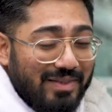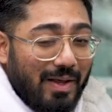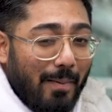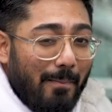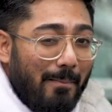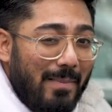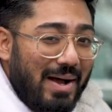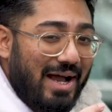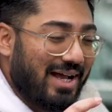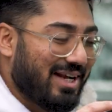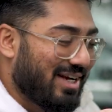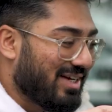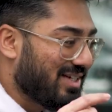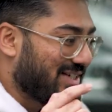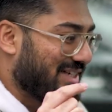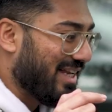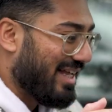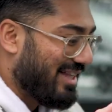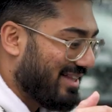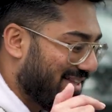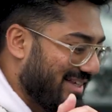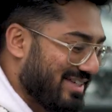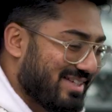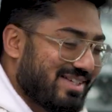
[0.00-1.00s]
the mileage
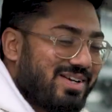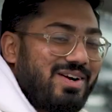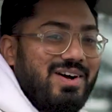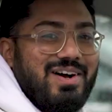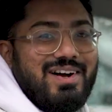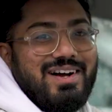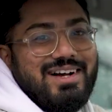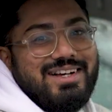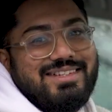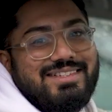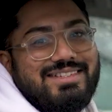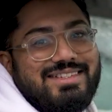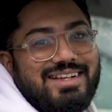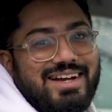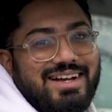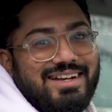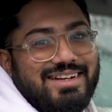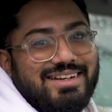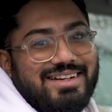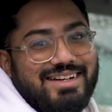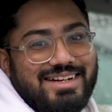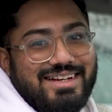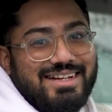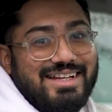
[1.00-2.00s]
that this car has
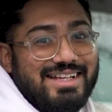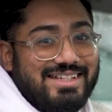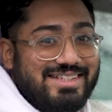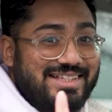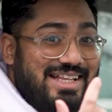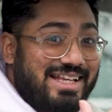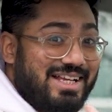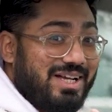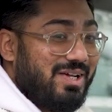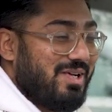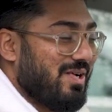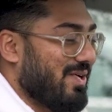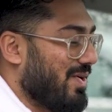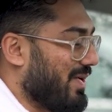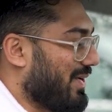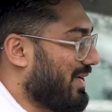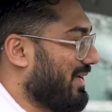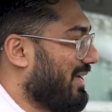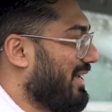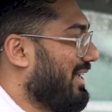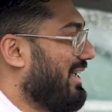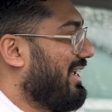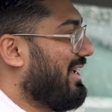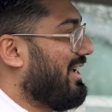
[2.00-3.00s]
done. Let's take a look.
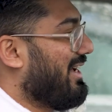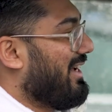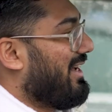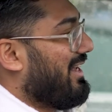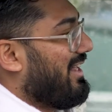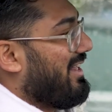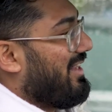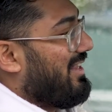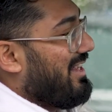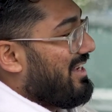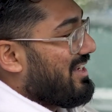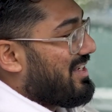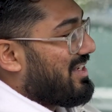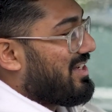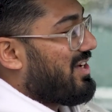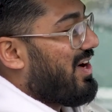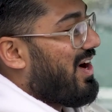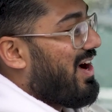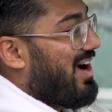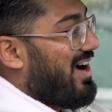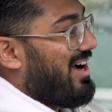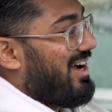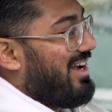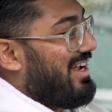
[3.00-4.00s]
This
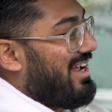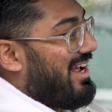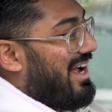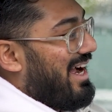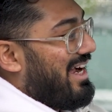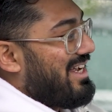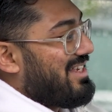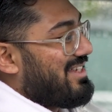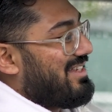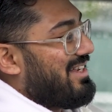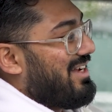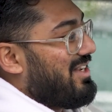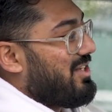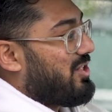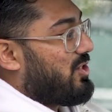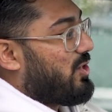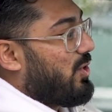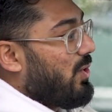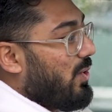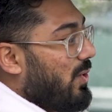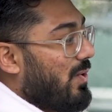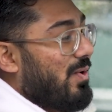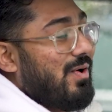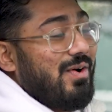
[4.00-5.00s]
car has done
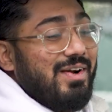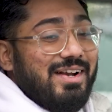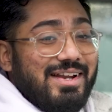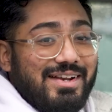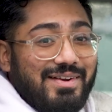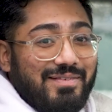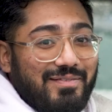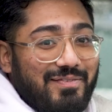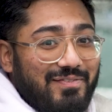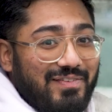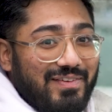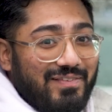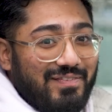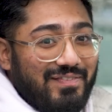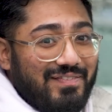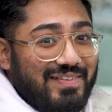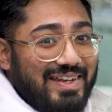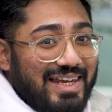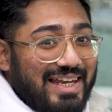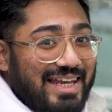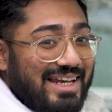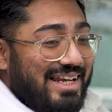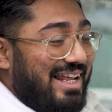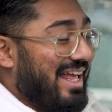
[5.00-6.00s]

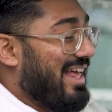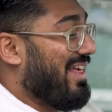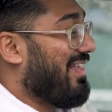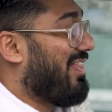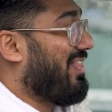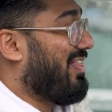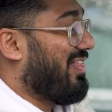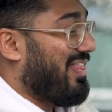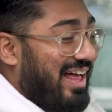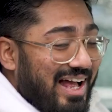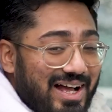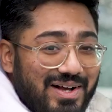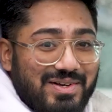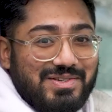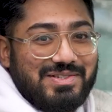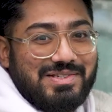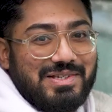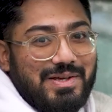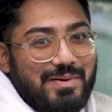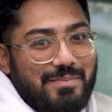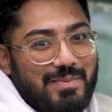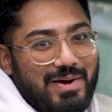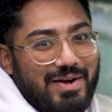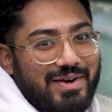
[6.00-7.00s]

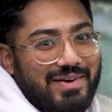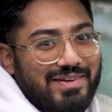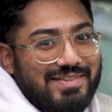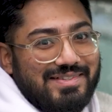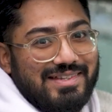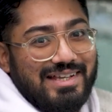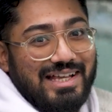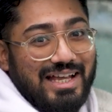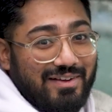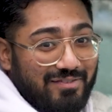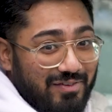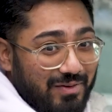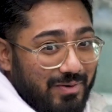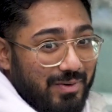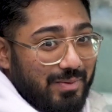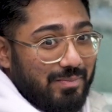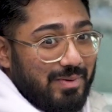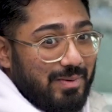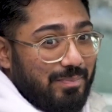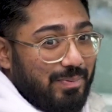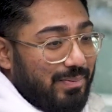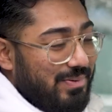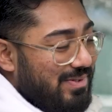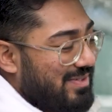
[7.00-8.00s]
215,000 miles. If you want
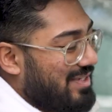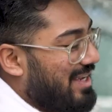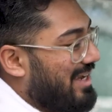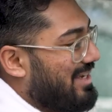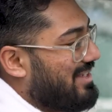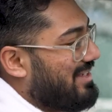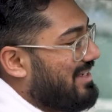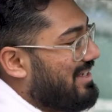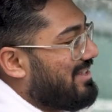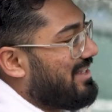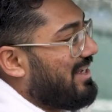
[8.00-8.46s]
to be precise, it's